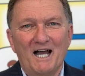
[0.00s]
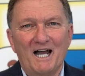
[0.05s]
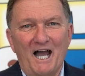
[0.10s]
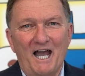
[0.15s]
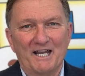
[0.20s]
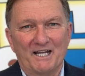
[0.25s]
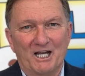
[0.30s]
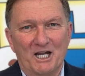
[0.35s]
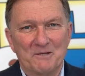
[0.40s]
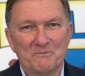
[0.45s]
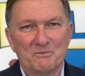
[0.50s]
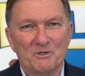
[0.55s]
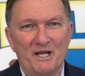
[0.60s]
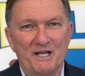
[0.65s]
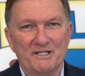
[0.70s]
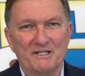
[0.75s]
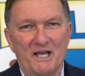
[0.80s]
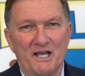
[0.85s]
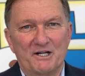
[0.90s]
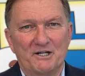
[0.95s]
Hi, I'm
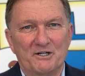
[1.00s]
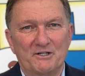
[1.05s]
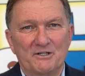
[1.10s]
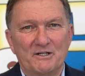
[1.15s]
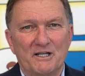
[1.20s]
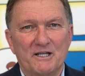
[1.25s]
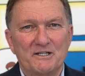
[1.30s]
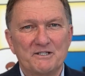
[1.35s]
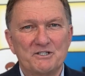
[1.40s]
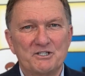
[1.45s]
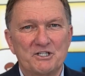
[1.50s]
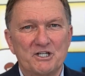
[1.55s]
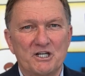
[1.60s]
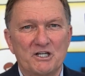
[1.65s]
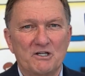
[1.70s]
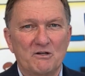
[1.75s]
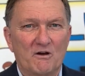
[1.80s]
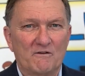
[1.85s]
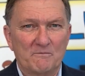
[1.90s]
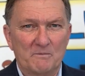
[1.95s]
Bryan Neider,
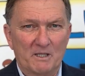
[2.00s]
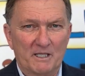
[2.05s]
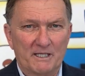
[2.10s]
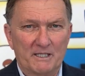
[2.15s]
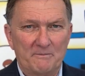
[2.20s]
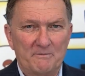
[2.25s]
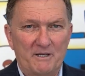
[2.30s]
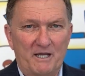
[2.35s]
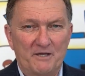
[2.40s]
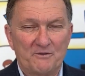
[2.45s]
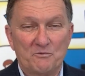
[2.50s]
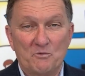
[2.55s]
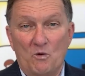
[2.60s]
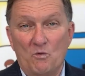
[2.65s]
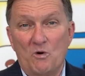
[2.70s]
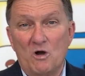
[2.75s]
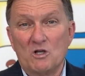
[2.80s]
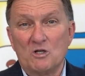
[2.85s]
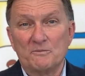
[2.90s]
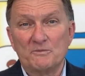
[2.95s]
CEO of AbilityPath. Well,
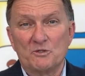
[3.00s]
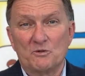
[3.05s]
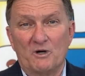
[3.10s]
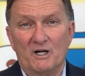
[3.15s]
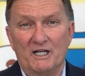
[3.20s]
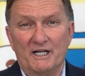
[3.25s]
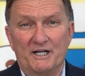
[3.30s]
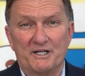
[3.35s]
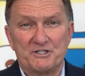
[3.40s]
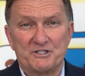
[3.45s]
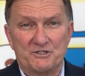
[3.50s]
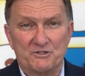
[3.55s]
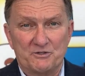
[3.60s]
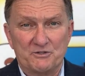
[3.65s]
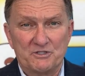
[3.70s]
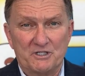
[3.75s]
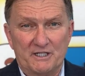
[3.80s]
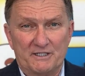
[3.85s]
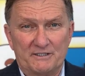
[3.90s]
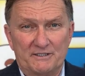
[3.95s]
welcome to our latest
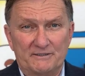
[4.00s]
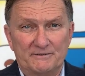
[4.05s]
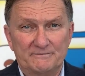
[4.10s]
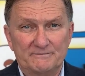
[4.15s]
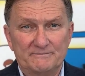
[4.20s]
newsletter.